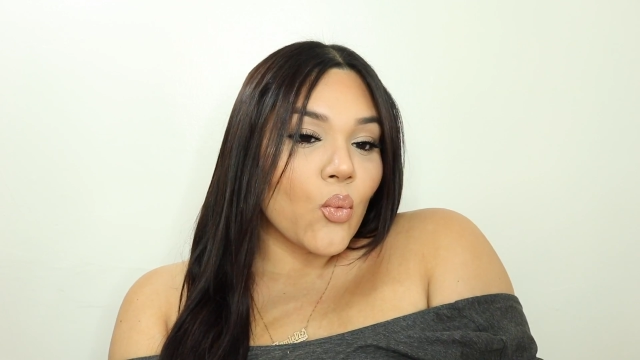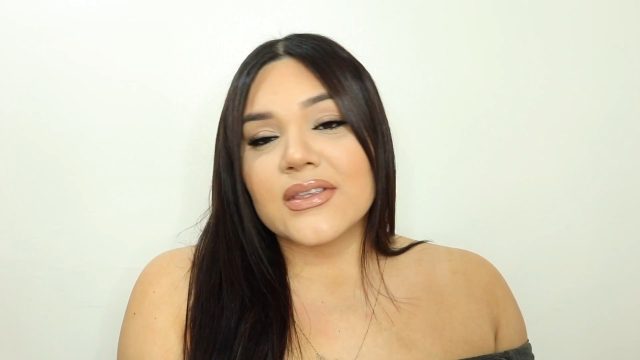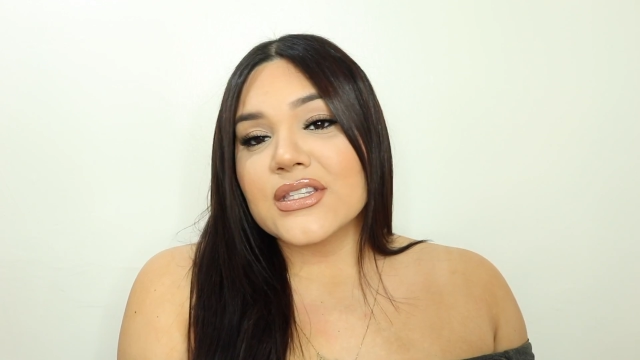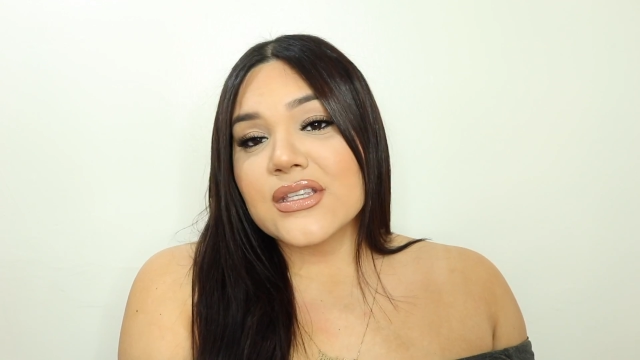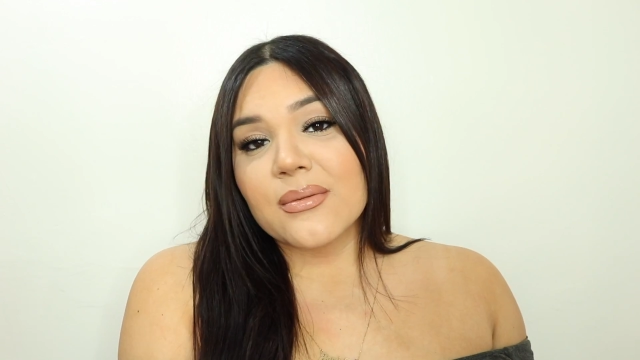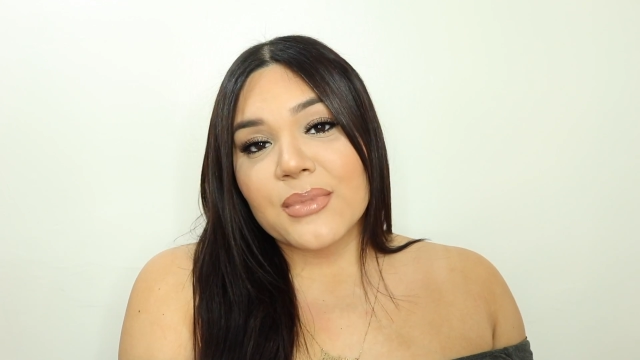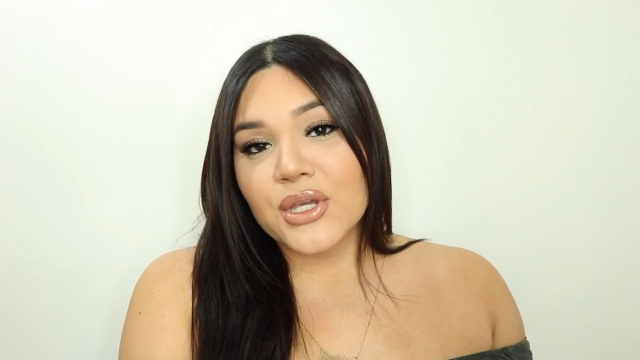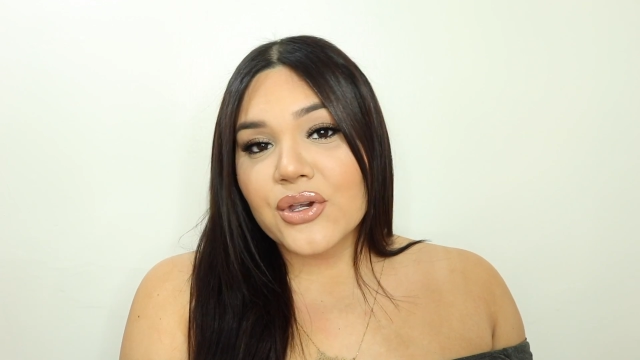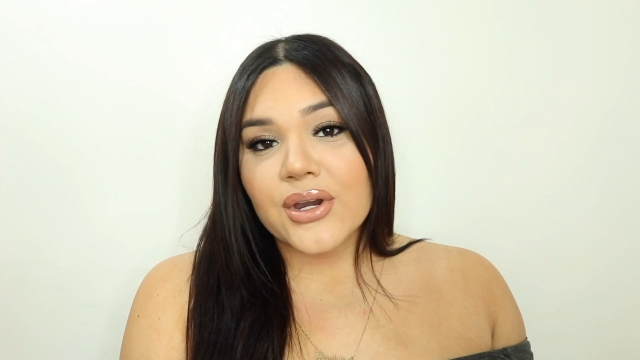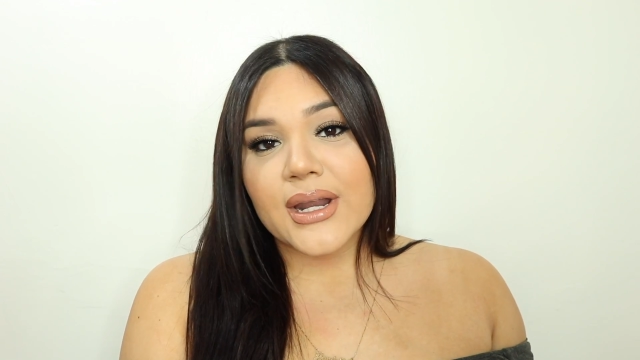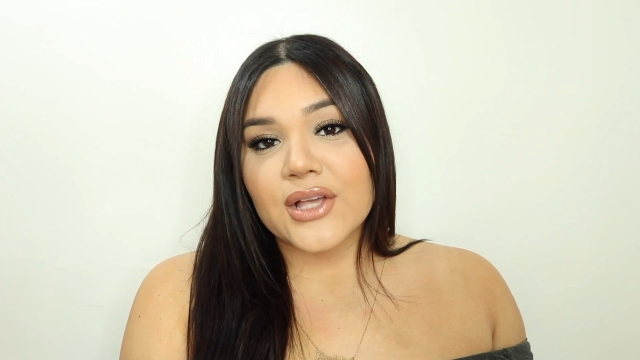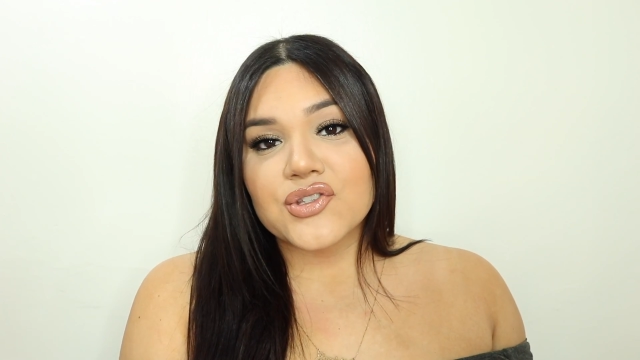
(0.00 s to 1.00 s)
This can be
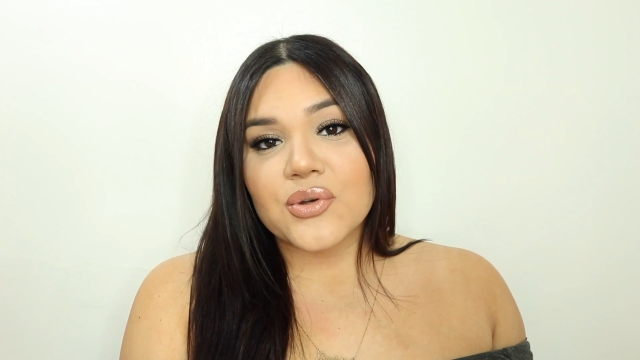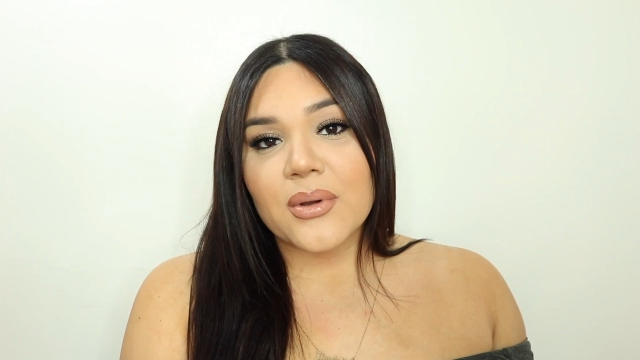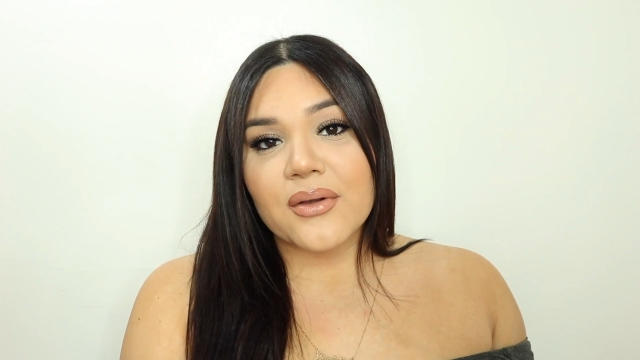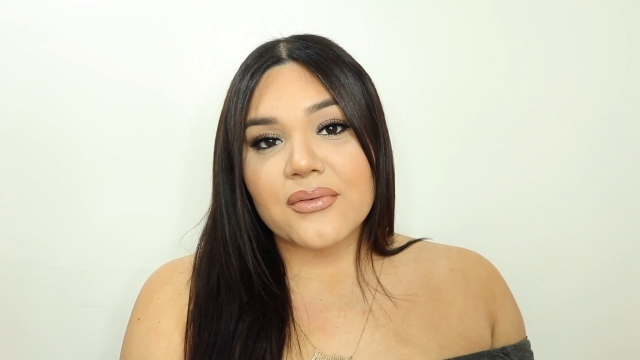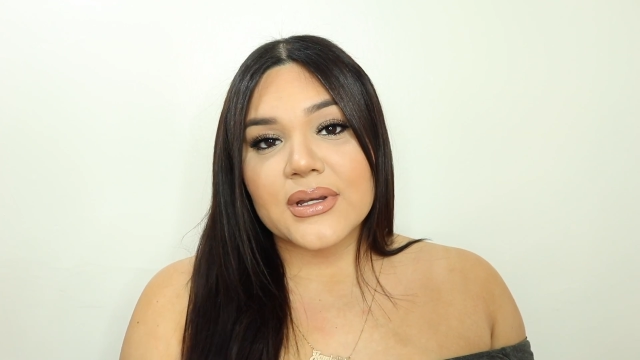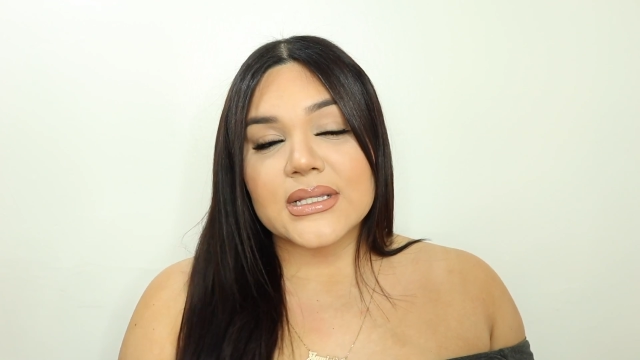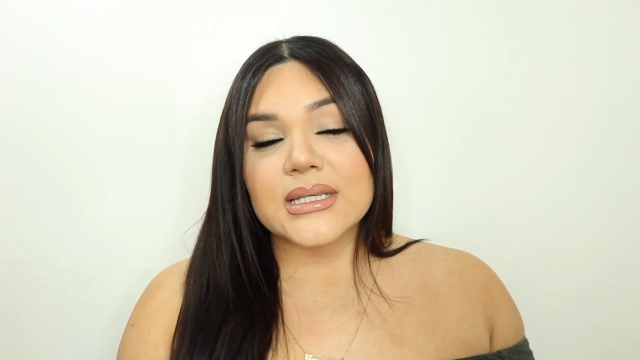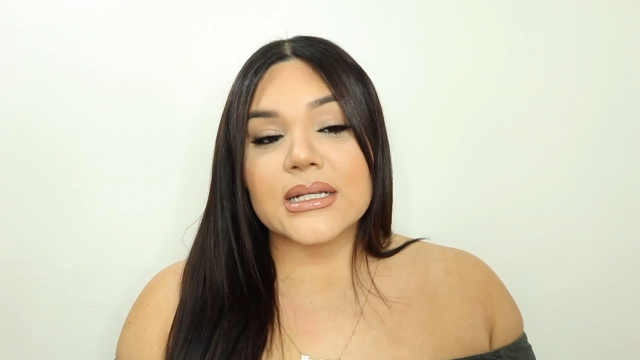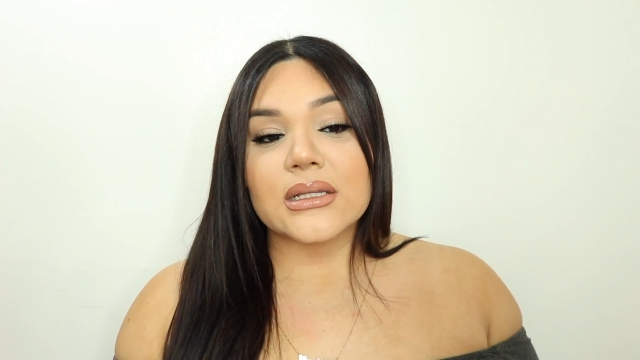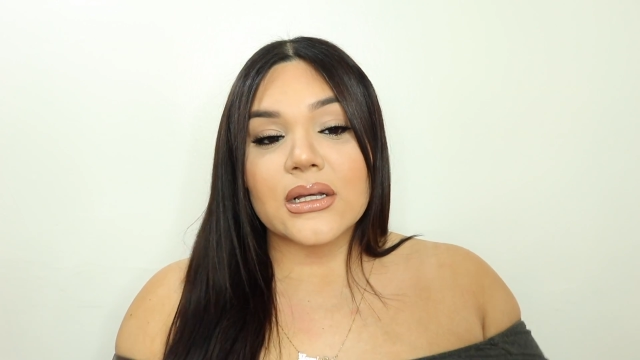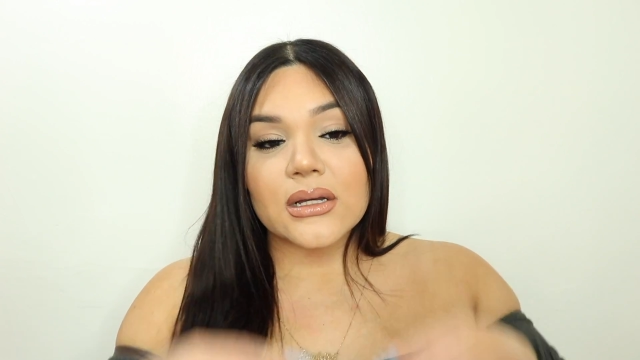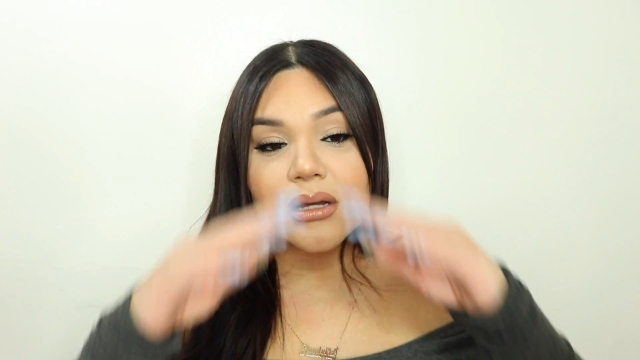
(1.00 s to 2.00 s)
your natural everyday
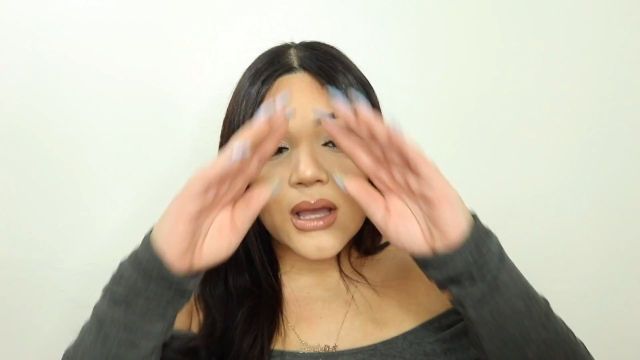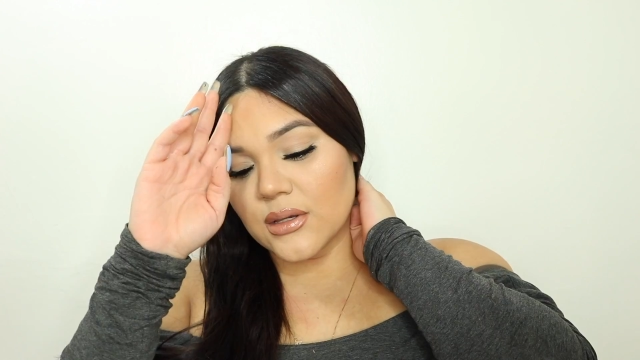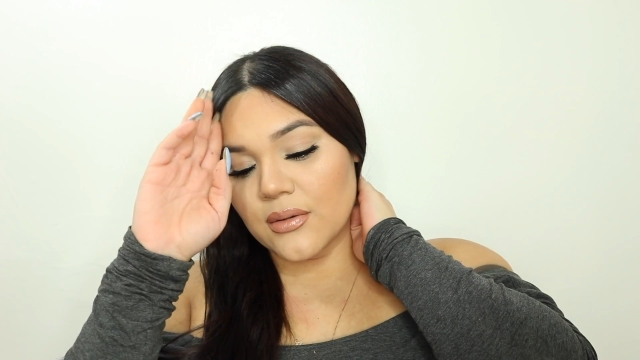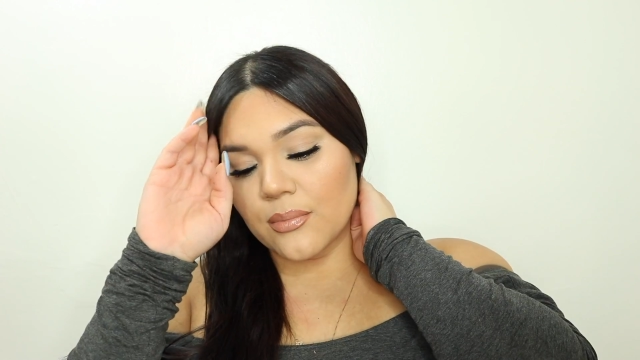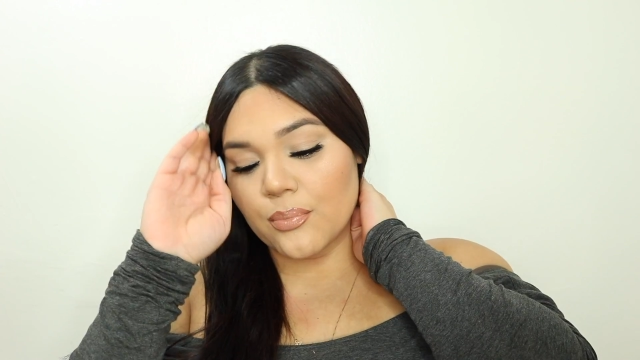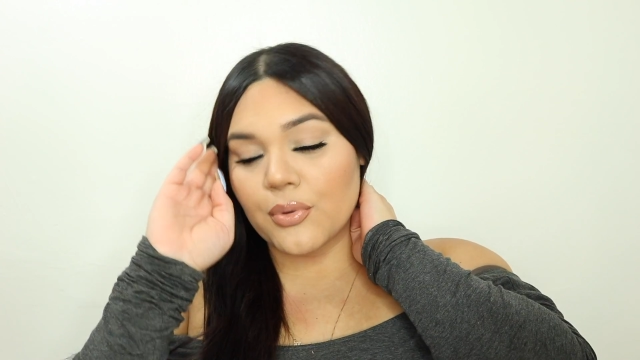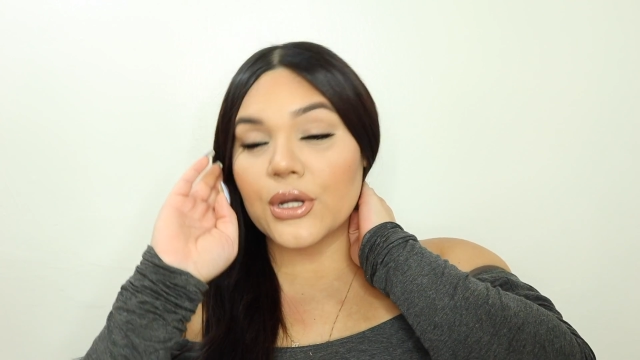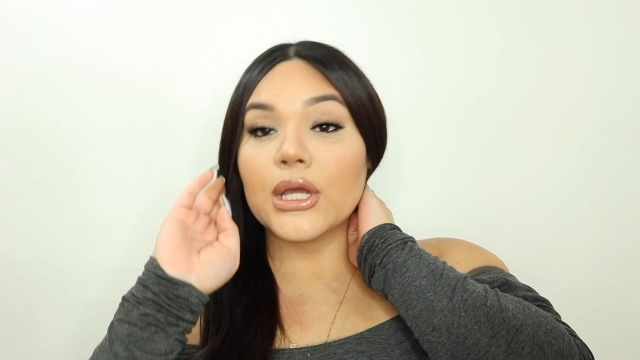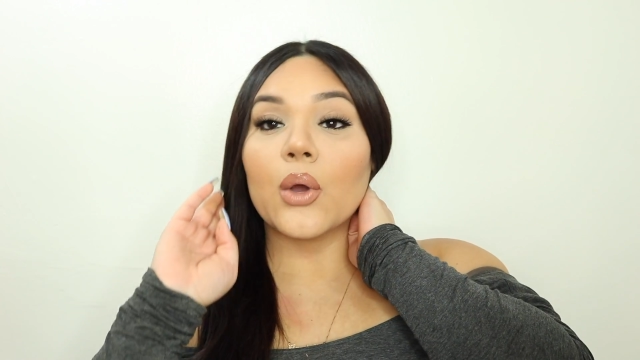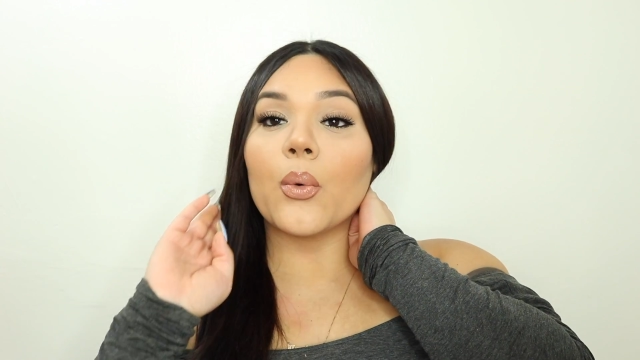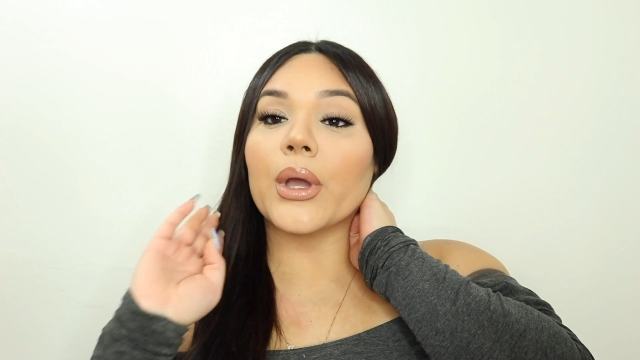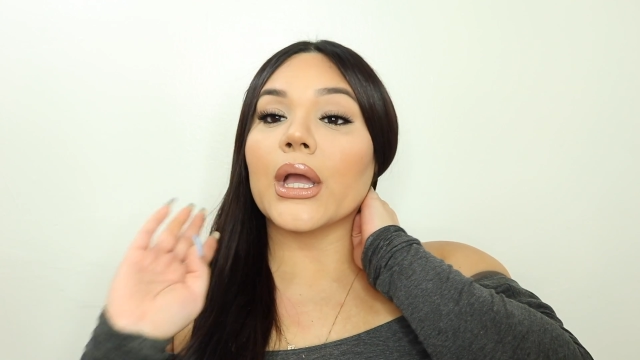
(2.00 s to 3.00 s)
look. Pretty
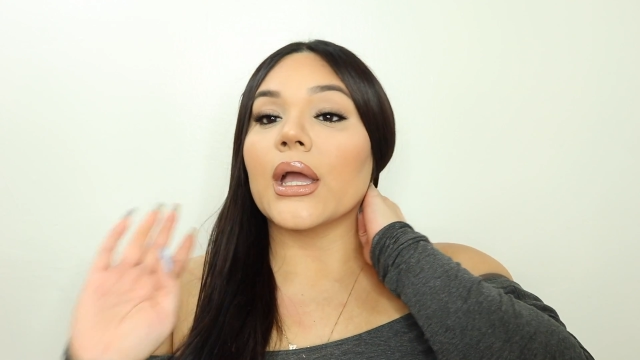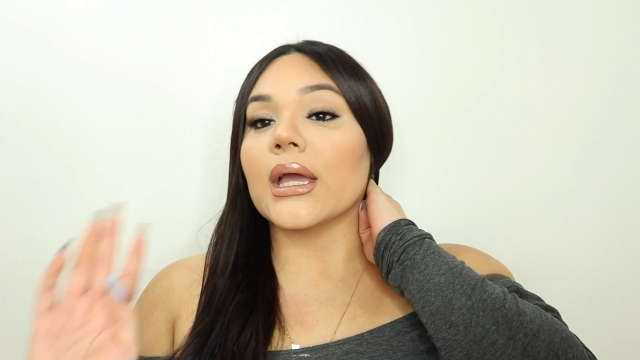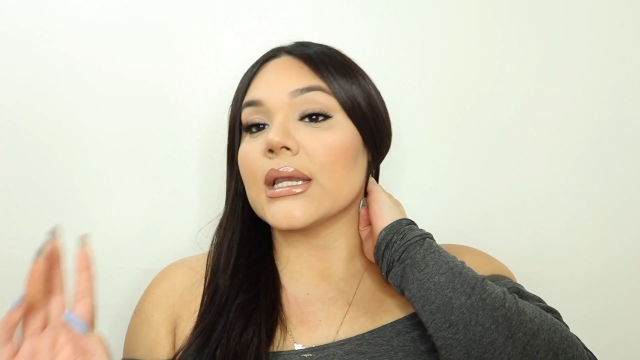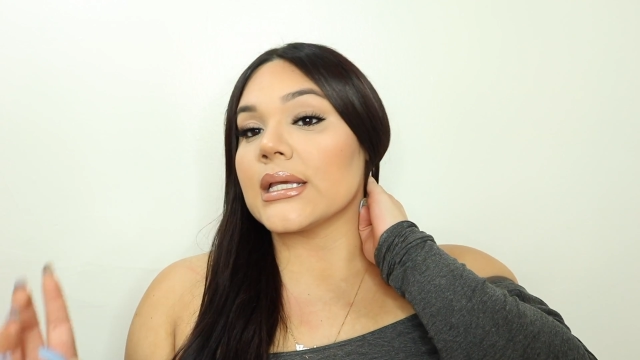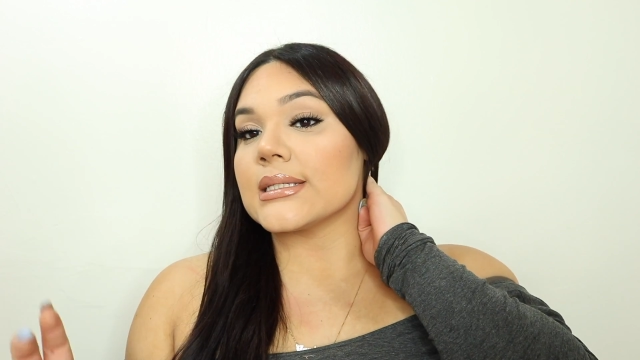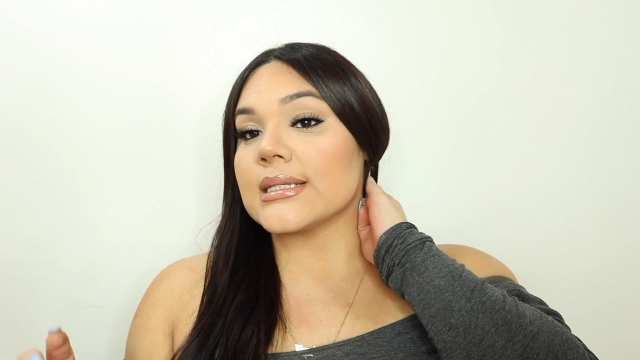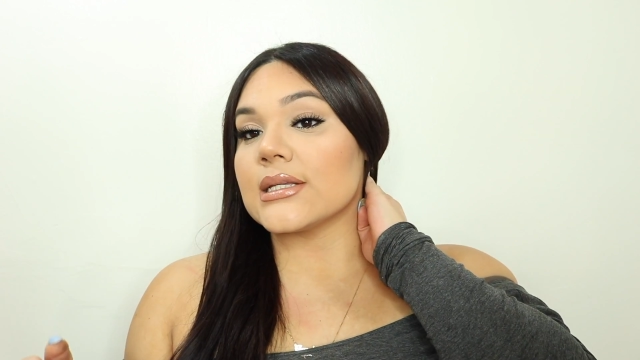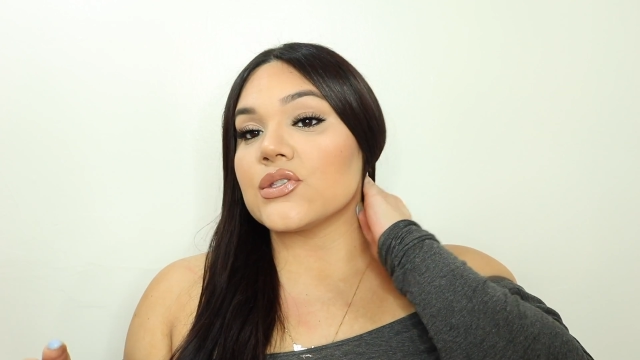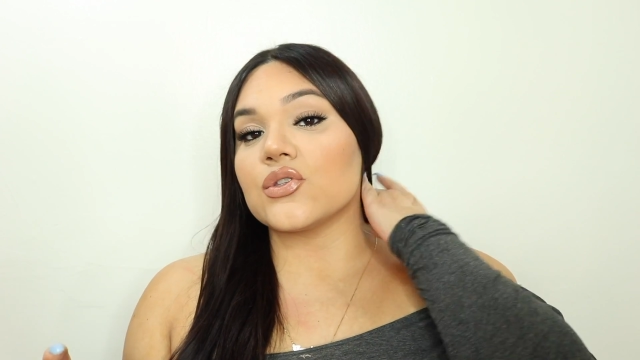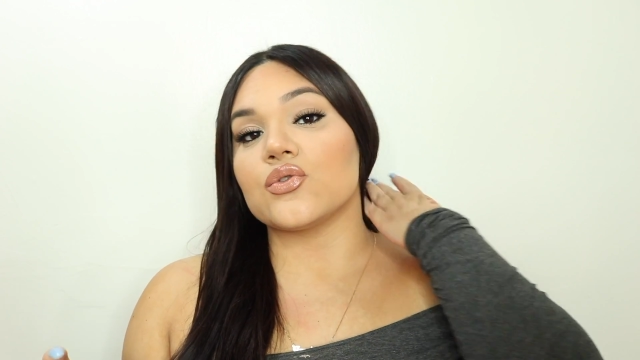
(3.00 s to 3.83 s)
quick and easy to